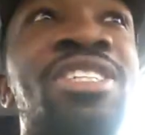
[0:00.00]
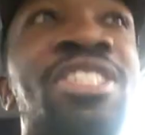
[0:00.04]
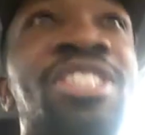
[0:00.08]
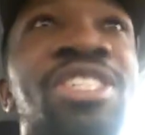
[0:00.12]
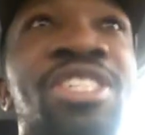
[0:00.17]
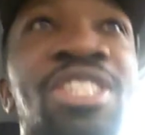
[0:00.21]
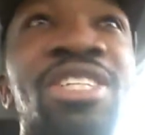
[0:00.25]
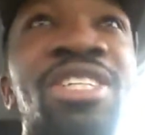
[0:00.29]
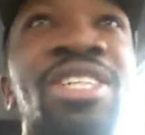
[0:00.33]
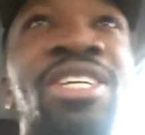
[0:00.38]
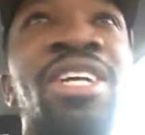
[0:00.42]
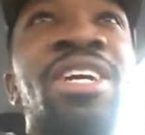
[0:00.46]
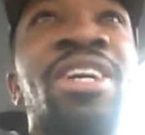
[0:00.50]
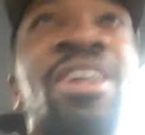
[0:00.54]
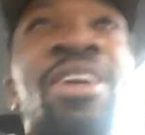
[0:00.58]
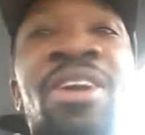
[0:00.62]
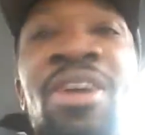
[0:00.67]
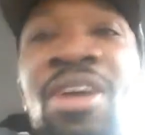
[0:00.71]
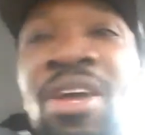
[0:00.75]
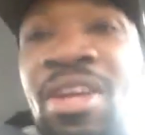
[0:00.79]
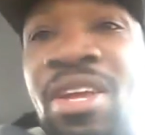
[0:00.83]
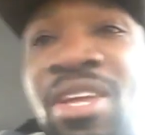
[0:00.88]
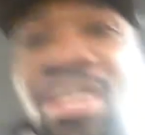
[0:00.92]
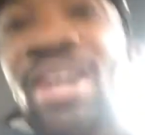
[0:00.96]
is good.
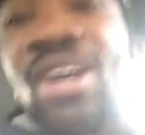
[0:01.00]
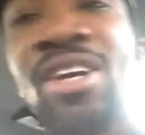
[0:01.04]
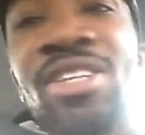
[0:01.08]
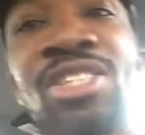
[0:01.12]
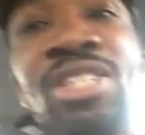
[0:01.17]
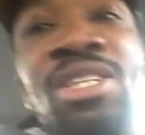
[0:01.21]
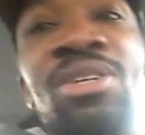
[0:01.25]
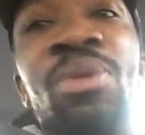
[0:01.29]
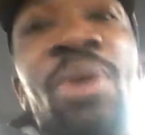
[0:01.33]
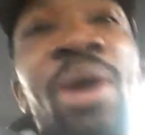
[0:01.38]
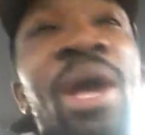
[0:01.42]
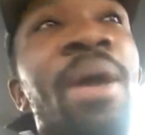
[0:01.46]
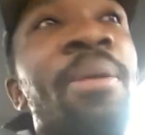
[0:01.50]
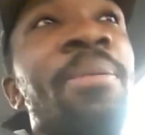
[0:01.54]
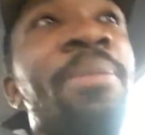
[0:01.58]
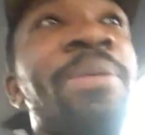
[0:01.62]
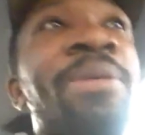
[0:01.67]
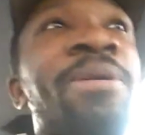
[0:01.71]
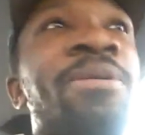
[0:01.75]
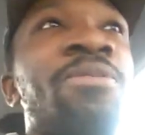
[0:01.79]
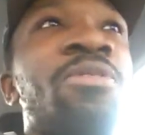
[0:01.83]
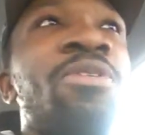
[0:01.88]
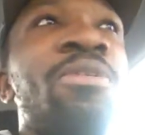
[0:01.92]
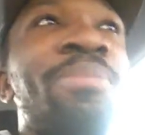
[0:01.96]
Y'all see what happened
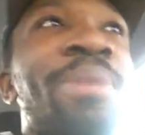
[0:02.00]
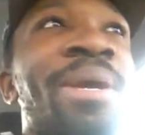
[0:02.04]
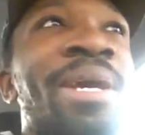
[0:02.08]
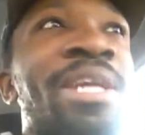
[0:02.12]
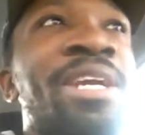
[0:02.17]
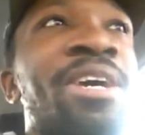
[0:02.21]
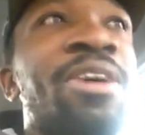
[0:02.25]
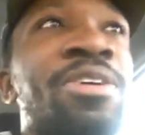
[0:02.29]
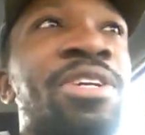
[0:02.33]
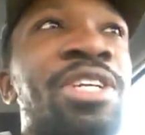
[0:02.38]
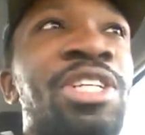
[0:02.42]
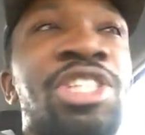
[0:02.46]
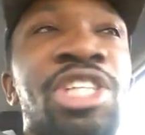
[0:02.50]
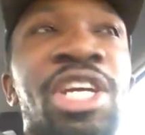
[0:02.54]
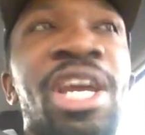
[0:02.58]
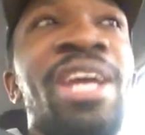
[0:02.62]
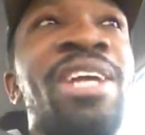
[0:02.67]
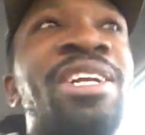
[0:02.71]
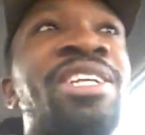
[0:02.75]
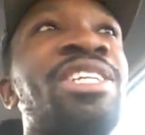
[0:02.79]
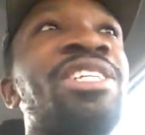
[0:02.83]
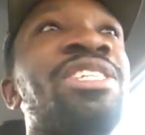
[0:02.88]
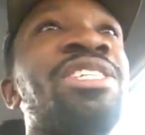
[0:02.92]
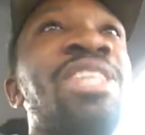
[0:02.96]
when we're making all these
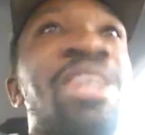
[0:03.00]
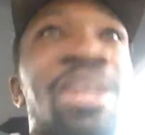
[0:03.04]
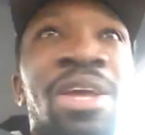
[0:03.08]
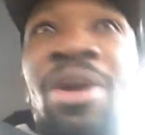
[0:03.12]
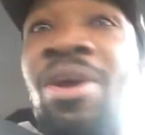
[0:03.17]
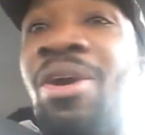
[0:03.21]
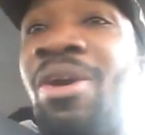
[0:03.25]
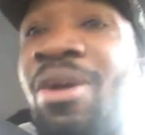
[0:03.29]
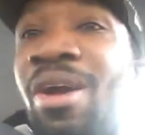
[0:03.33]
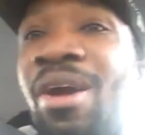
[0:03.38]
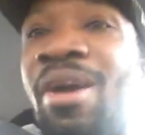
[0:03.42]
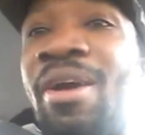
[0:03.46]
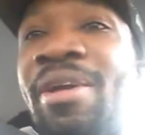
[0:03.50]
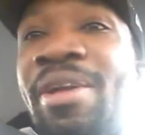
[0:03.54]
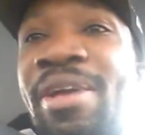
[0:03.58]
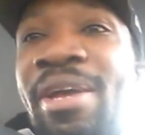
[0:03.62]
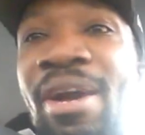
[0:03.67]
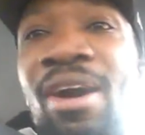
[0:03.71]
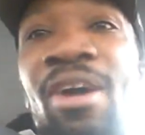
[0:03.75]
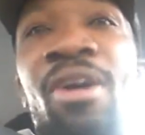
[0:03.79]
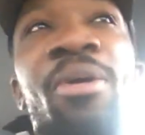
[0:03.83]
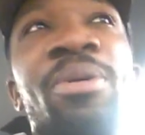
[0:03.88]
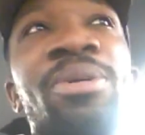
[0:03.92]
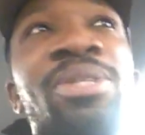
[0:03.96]
changes. Yeah,
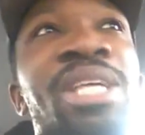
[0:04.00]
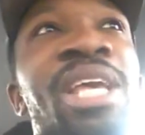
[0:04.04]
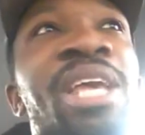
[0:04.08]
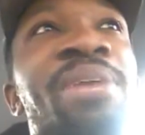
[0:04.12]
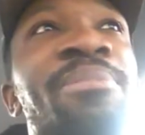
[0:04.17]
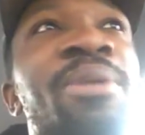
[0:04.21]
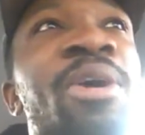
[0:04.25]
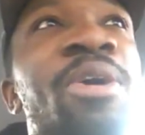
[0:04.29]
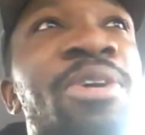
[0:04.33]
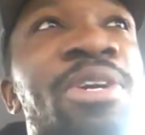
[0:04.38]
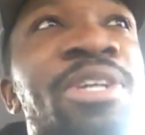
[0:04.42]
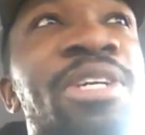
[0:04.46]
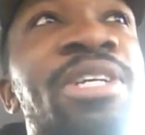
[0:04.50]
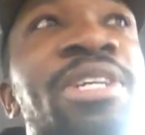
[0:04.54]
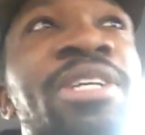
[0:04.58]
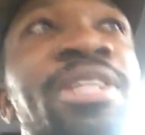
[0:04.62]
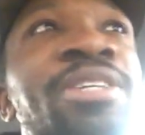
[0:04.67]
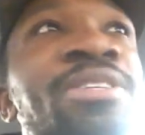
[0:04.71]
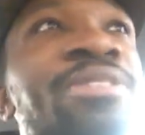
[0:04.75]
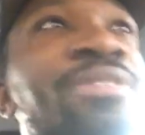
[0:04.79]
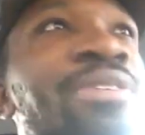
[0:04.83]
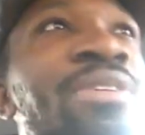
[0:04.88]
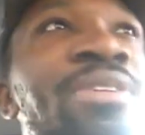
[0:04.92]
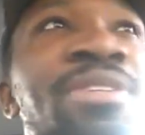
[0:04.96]
it all came out
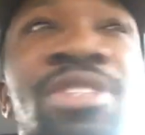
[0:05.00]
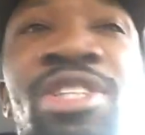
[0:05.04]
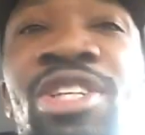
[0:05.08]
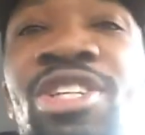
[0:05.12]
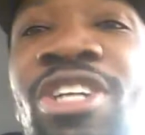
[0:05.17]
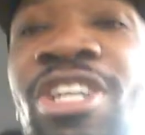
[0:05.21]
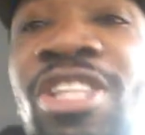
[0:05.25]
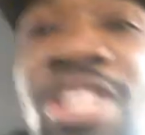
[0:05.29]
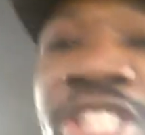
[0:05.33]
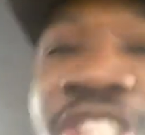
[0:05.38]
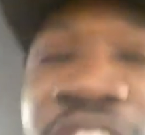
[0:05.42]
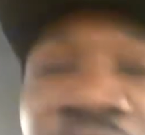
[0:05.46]
good. So you have to